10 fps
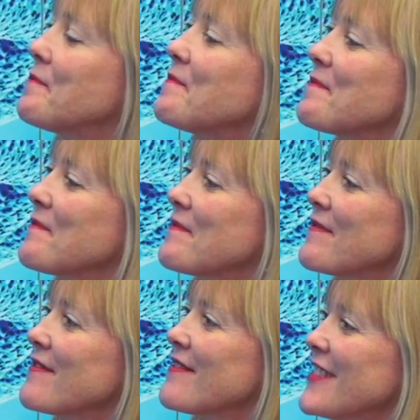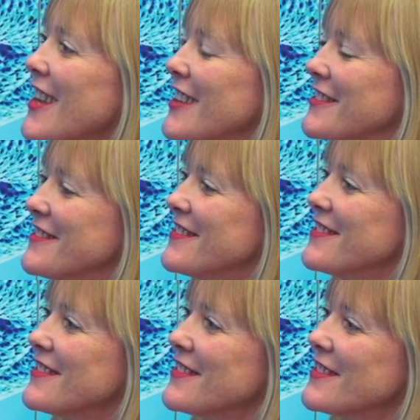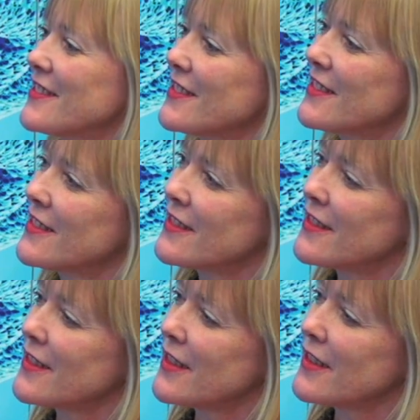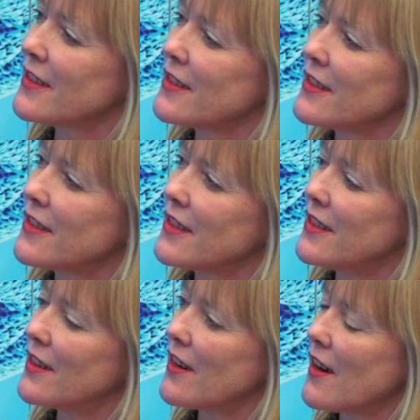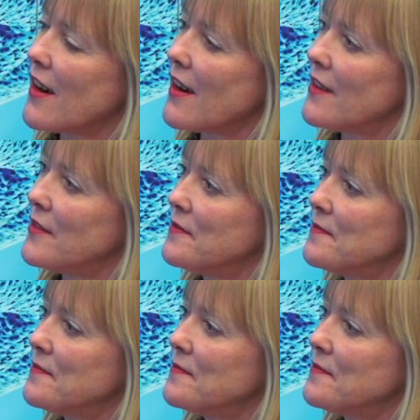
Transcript: This person isn't speaking.